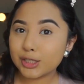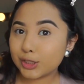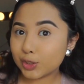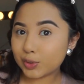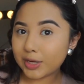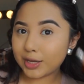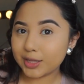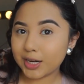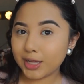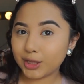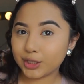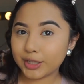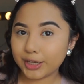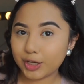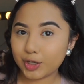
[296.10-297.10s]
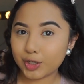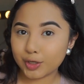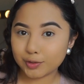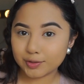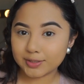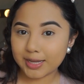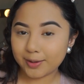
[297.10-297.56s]
So now that I look like a
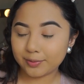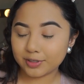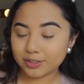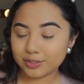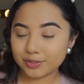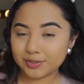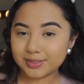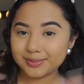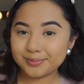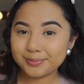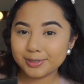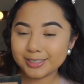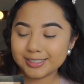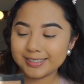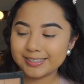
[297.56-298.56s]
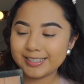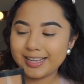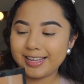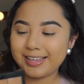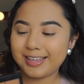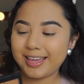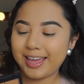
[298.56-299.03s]
ghost, I want to do some
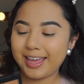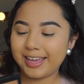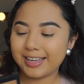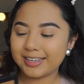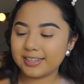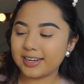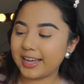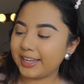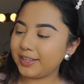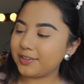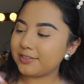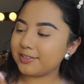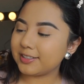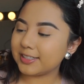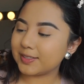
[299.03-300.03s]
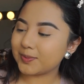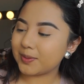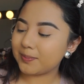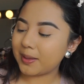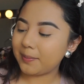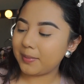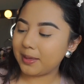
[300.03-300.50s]
bronzing, and I use this
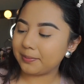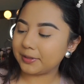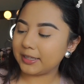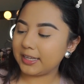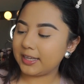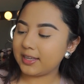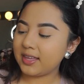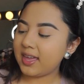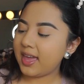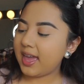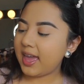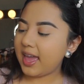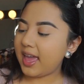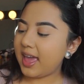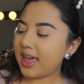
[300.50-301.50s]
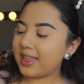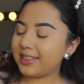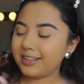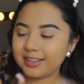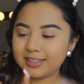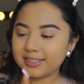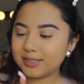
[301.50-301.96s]
one by Maybelline,
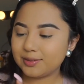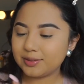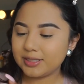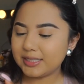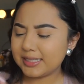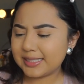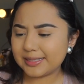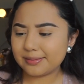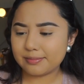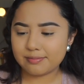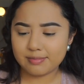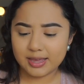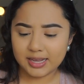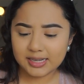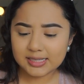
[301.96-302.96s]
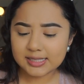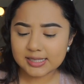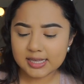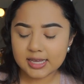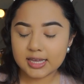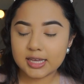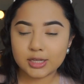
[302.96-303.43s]
and this one is
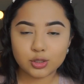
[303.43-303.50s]
amazing.